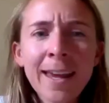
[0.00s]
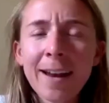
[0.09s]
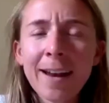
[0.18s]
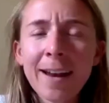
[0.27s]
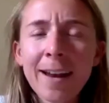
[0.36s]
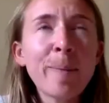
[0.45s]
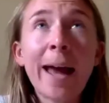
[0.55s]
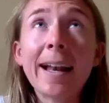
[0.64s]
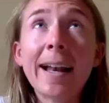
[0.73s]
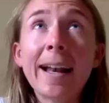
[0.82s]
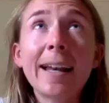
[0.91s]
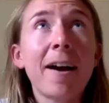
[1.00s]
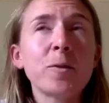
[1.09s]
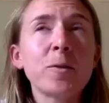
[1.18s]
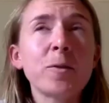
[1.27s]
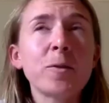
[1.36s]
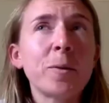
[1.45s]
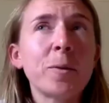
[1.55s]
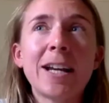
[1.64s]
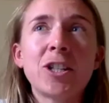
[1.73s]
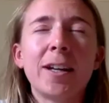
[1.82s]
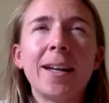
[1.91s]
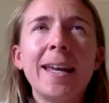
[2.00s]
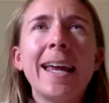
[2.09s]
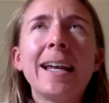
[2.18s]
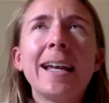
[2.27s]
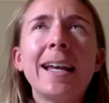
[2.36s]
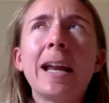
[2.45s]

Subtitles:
And I was just paddling around one session.